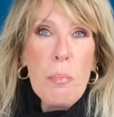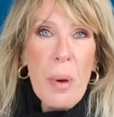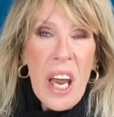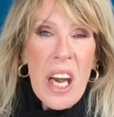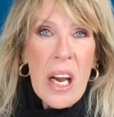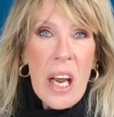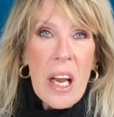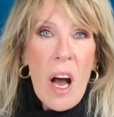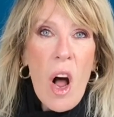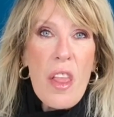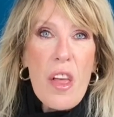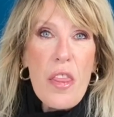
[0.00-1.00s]
beating
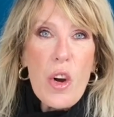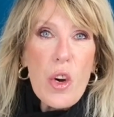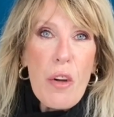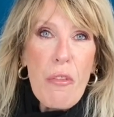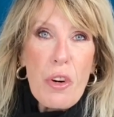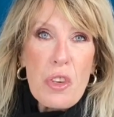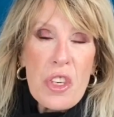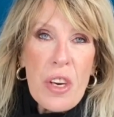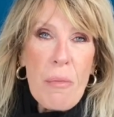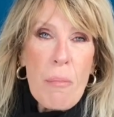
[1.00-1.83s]
on the 31st of